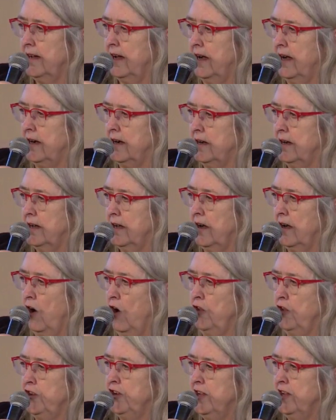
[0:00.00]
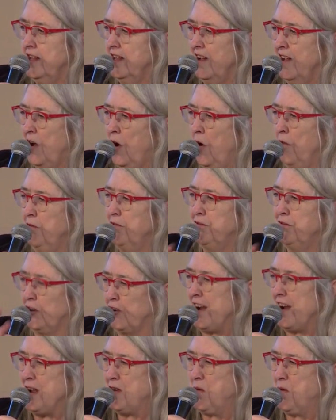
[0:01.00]
uh, on on the
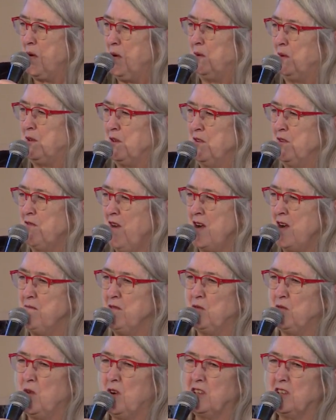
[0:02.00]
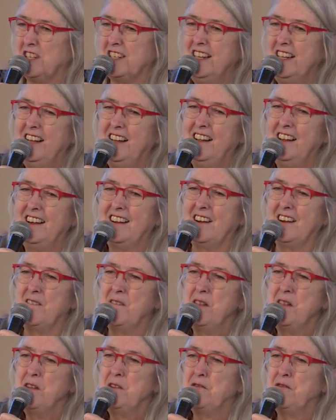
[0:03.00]
Greek world and the Roman world. And you know,
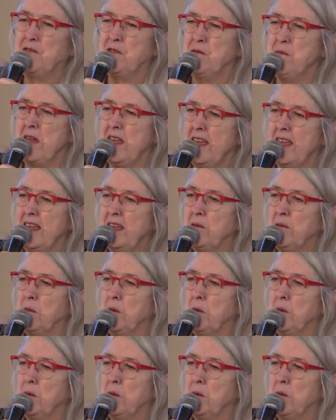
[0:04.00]
for me,